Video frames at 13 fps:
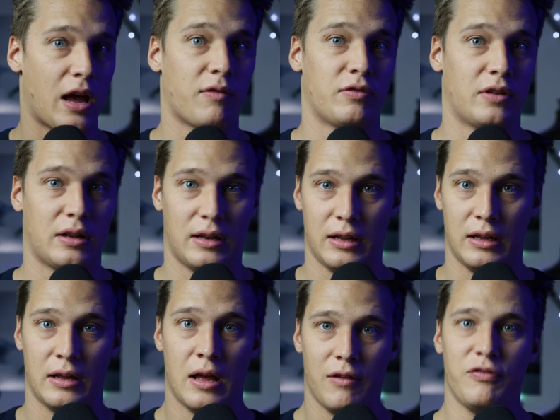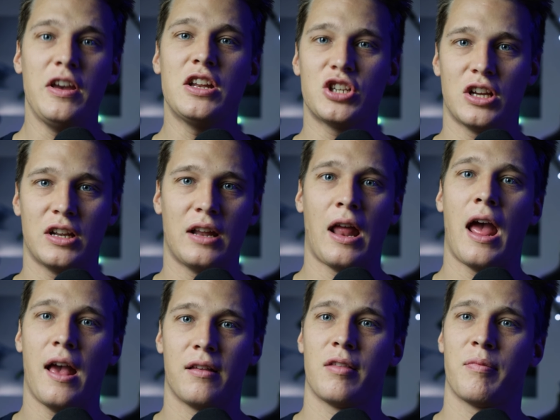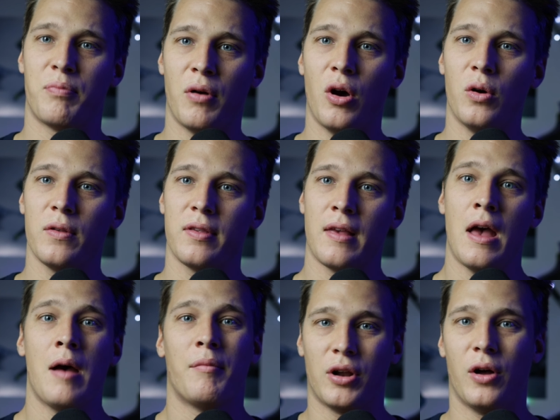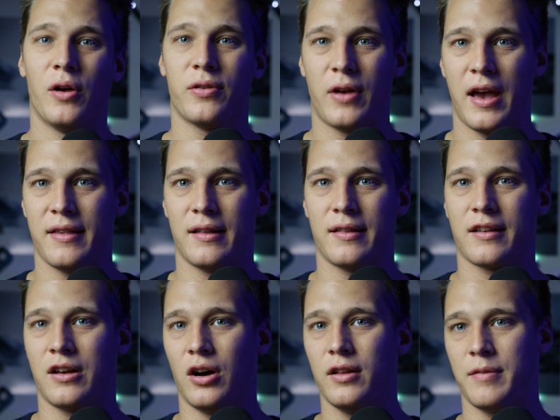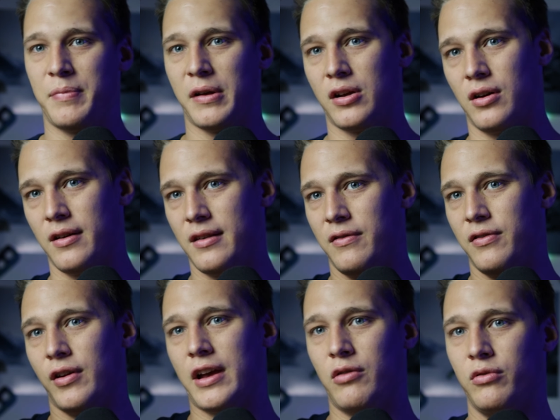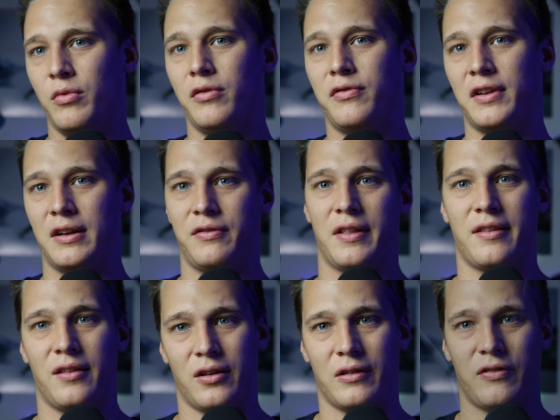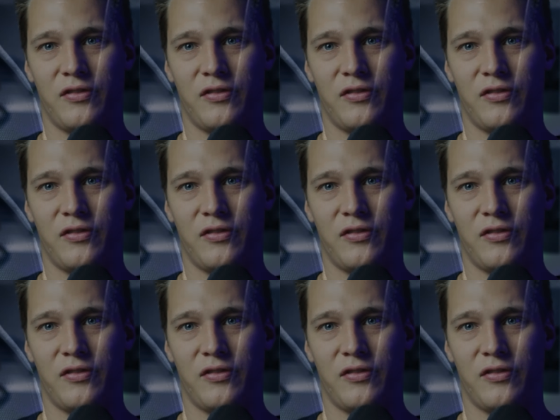definitely a feature that has its pros but also has its cons, because if you can remove it, if it's not